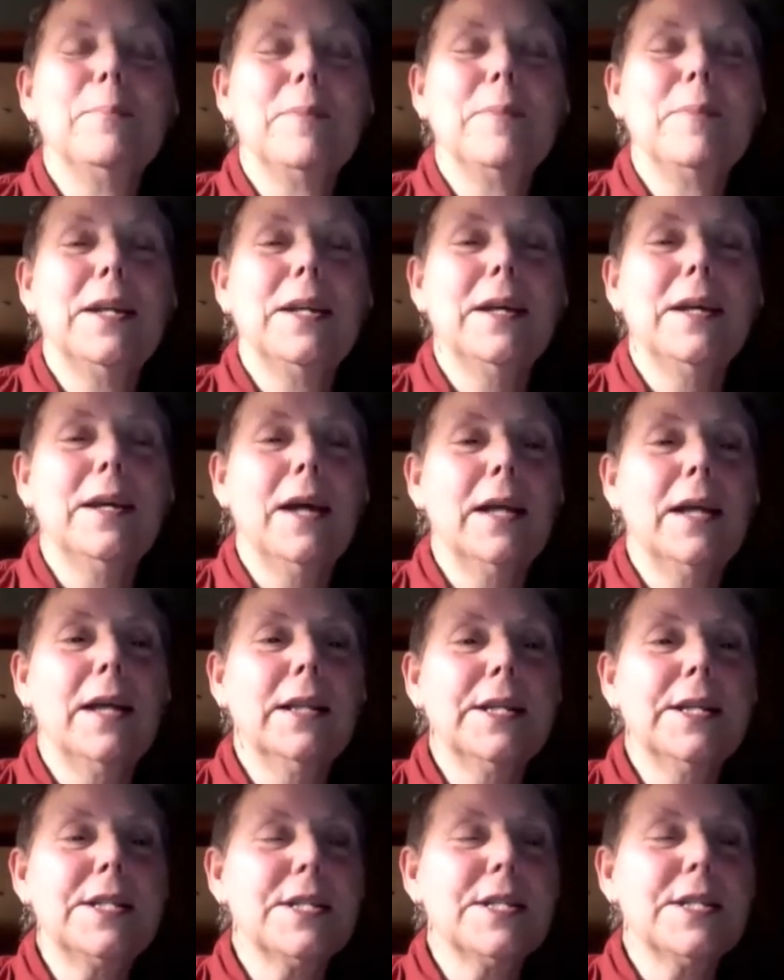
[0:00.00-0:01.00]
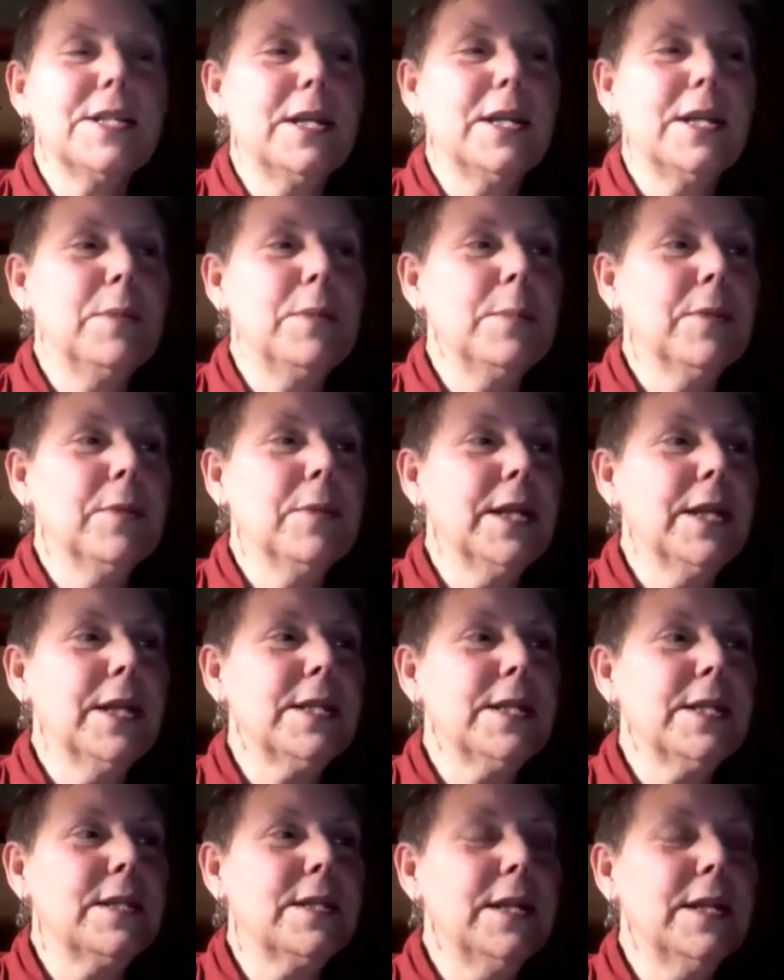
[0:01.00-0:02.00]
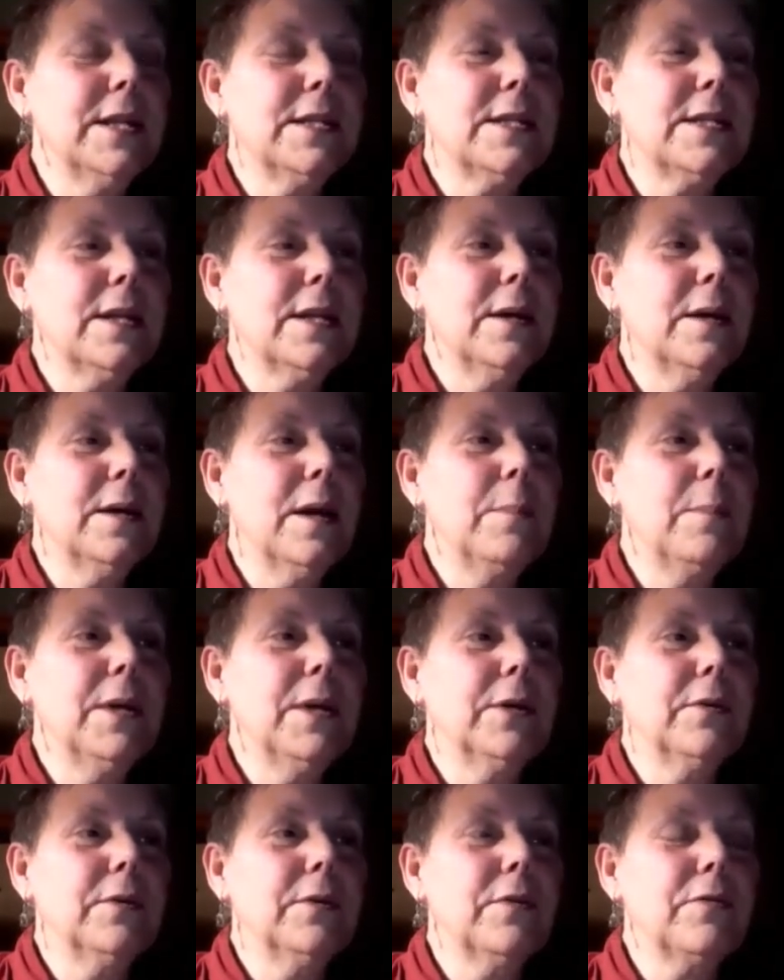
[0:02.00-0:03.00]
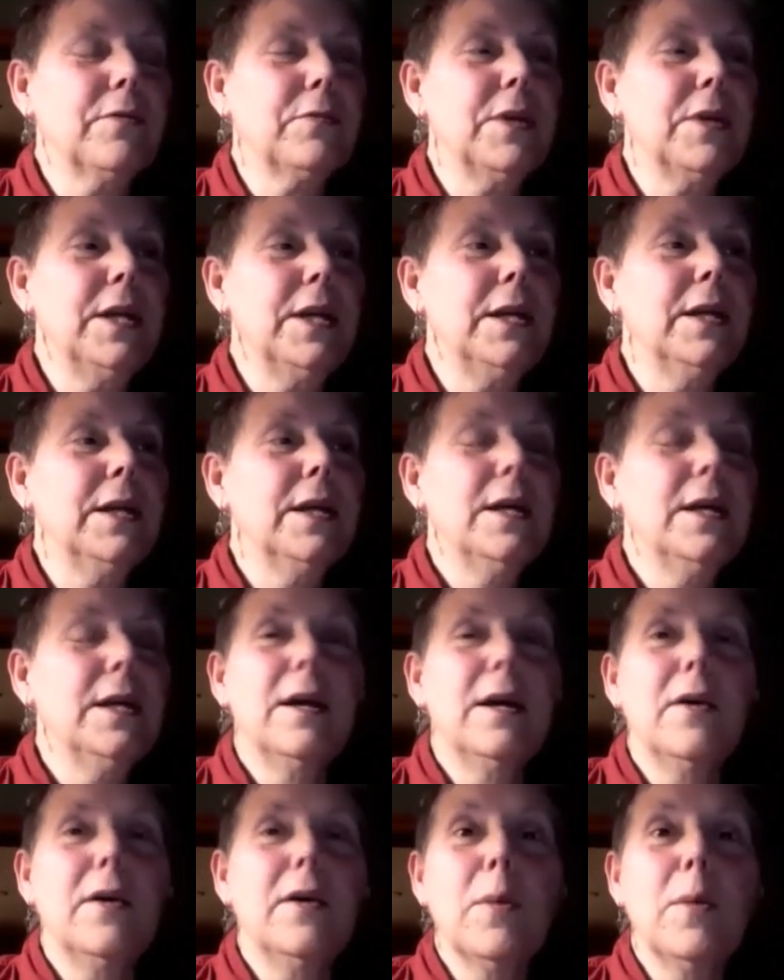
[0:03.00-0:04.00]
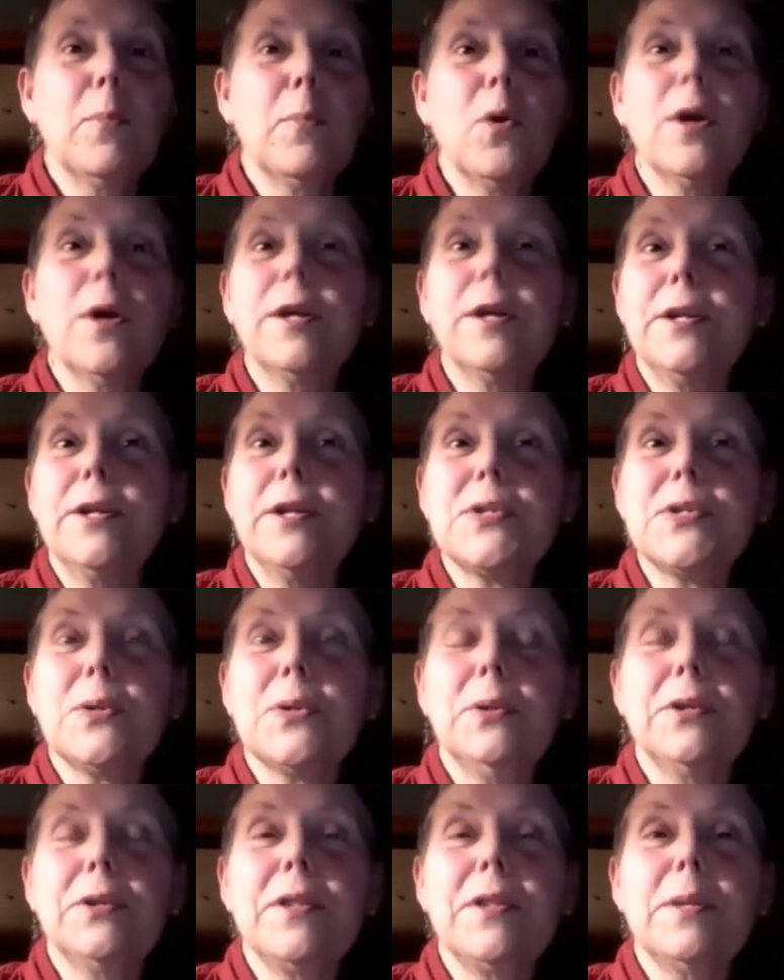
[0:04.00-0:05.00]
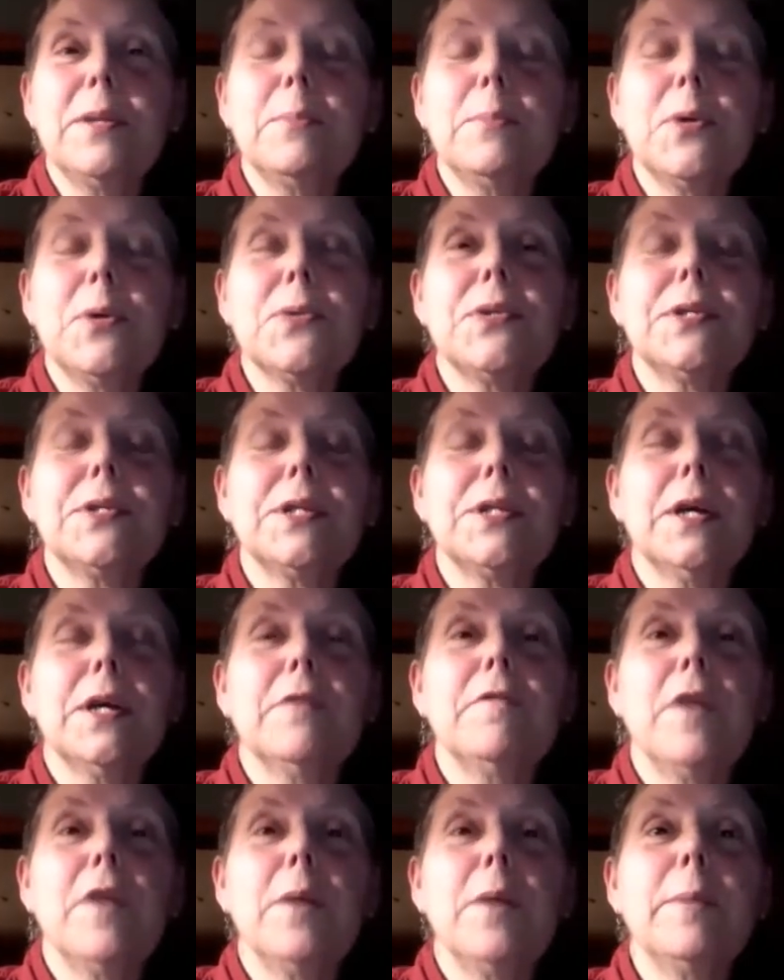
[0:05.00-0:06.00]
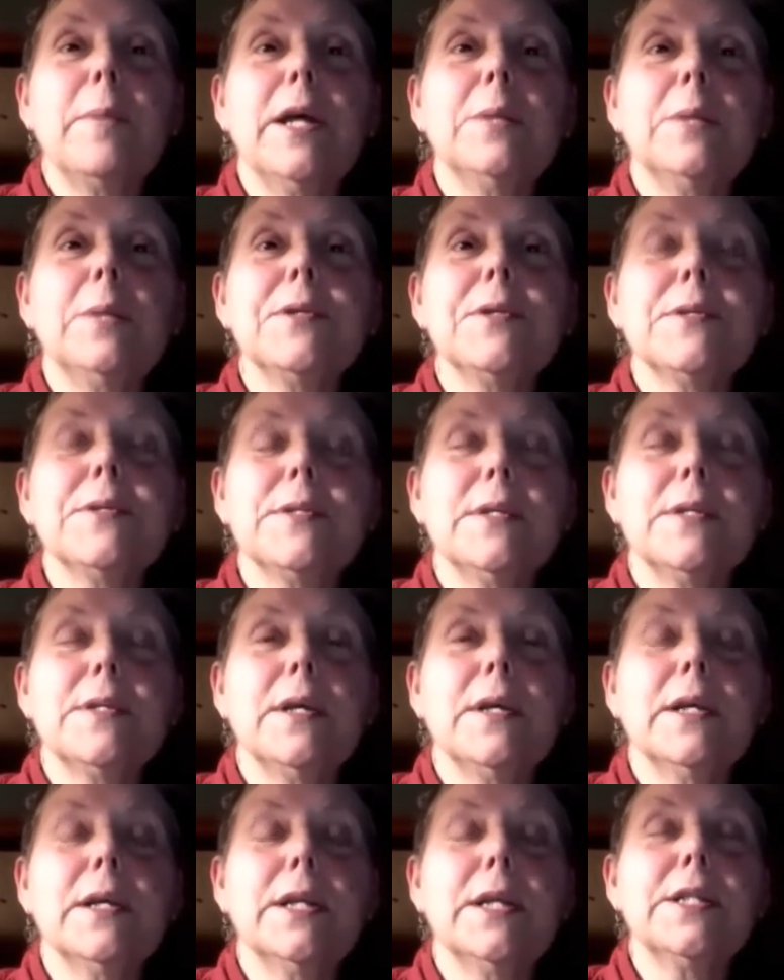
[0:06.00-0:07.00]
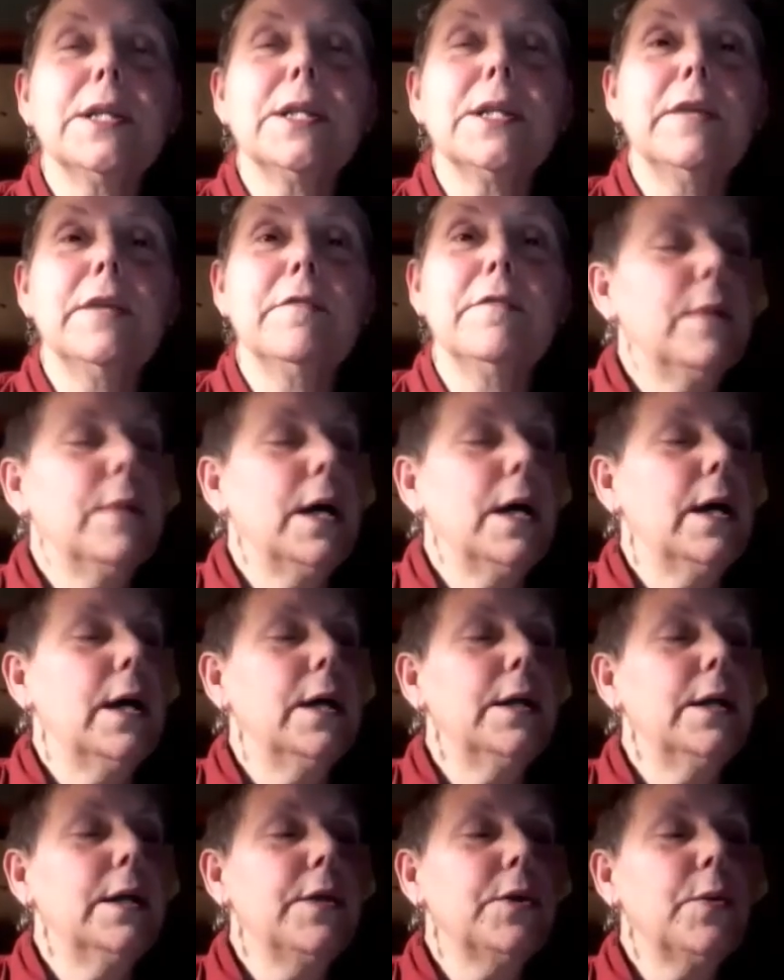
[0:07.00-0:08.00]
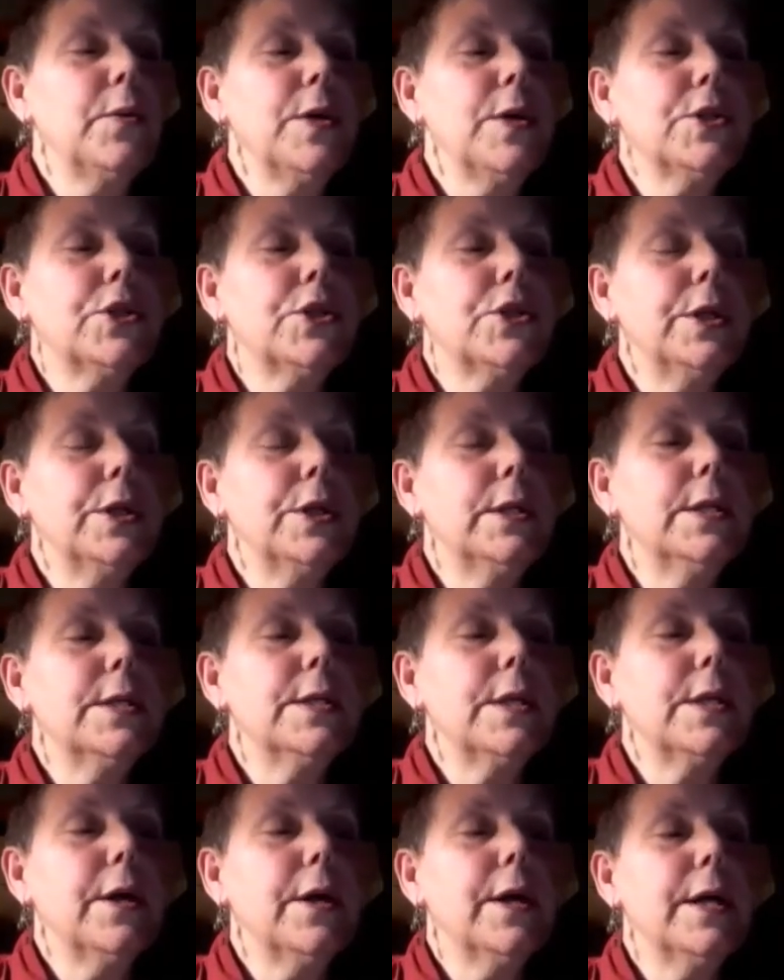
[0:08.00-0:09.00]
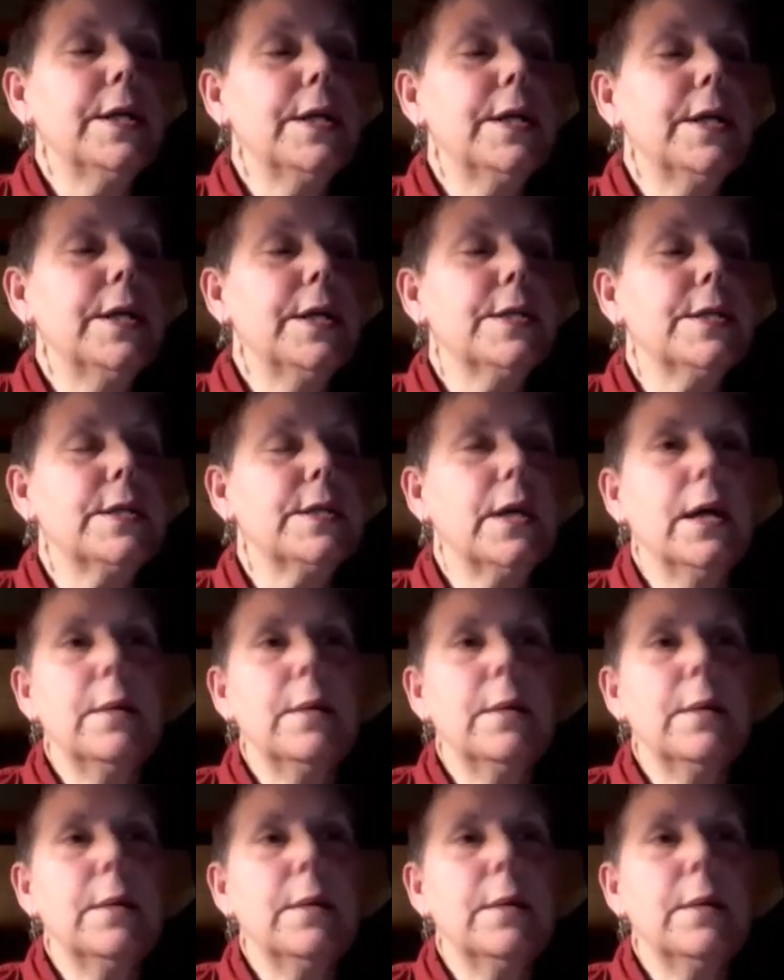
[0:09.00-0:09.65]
and I like to say to people, that's about 3 or more years older than most farm animals get to live. Another question, Sarah, is,